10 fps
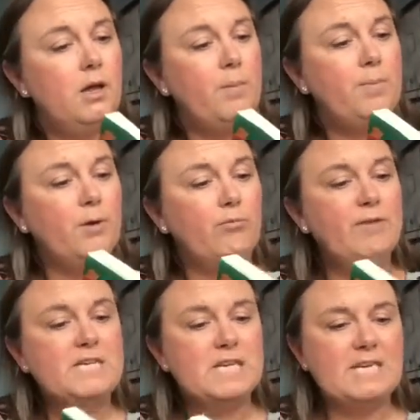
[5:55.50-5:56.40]
but
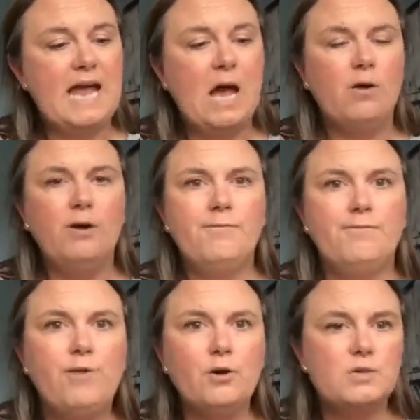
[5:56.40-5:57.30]
rigid now,
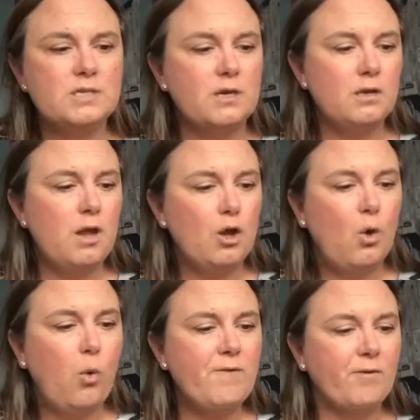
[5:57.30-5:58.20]
frozen,
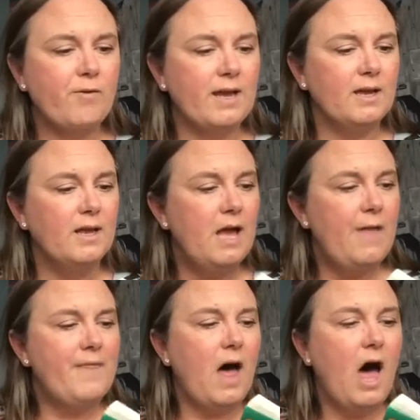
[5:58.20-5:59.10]
quivering,
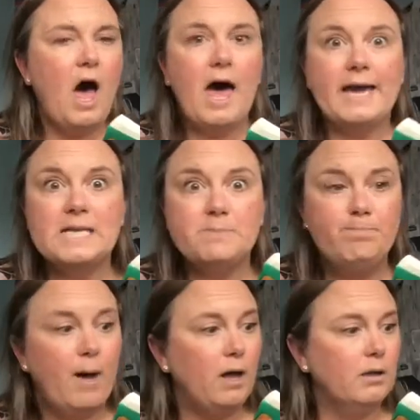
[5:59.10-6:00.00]
the eyes
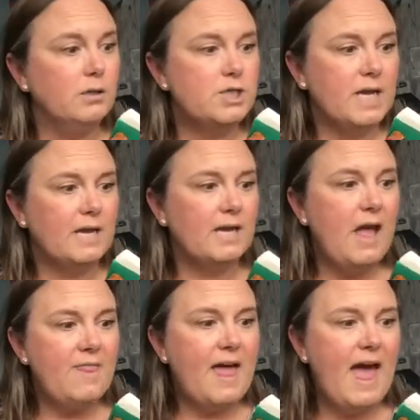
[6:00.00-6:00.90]
bulging,
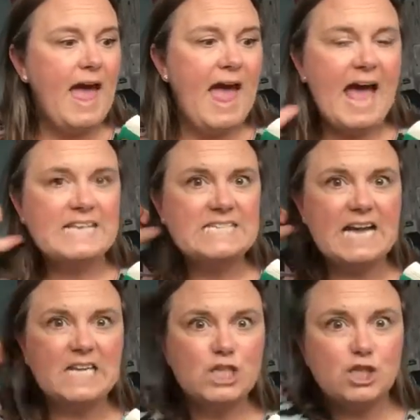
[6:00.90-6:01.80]
the hair
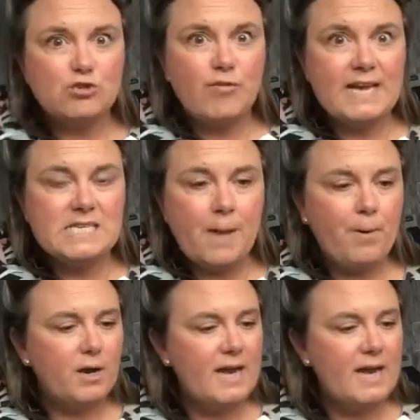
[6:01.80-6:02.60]
standing straight up on